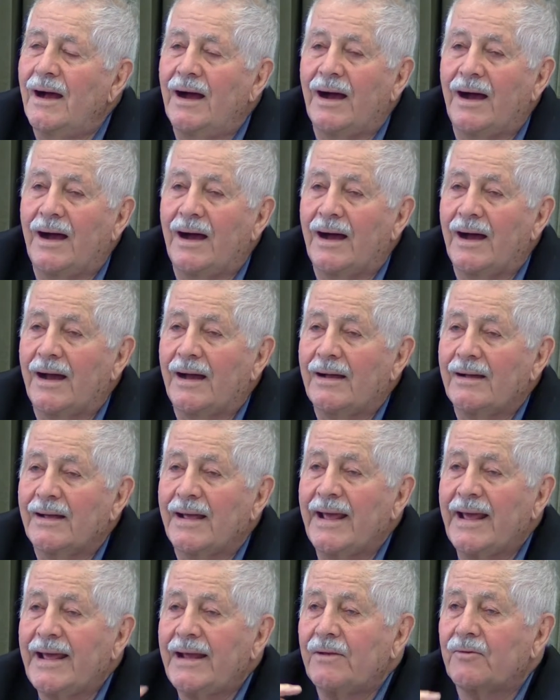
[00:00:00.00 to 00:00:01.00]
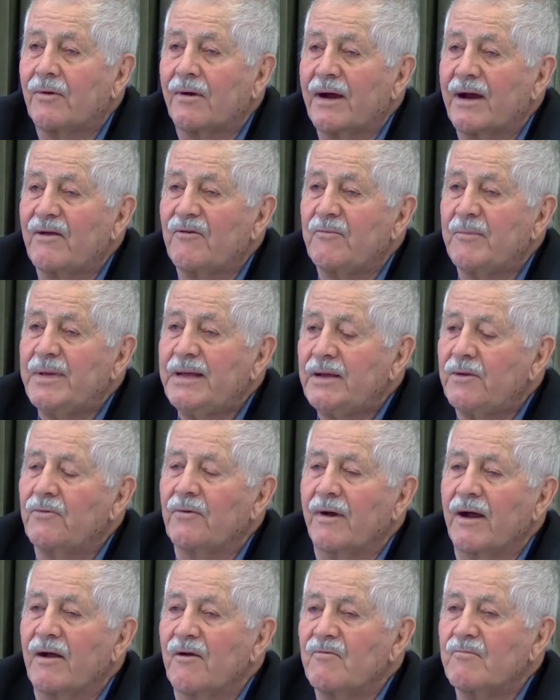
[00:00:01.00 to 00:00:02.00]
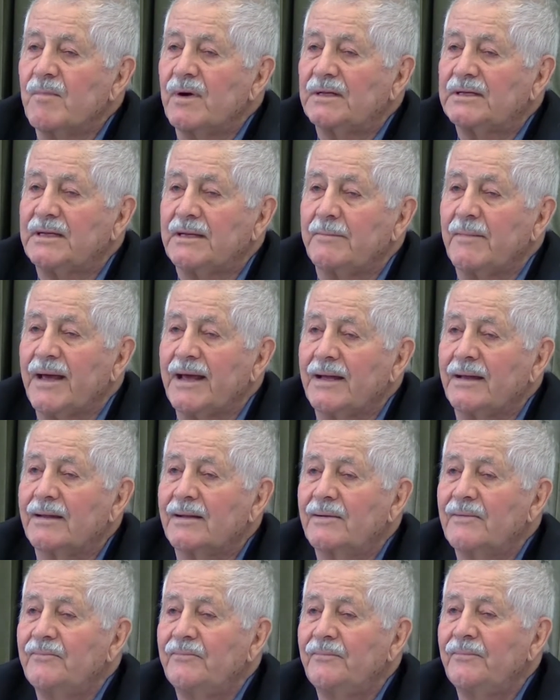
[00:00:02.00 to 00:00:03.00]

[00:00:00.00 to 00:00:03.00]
uh, A drive, B drive, MultiMate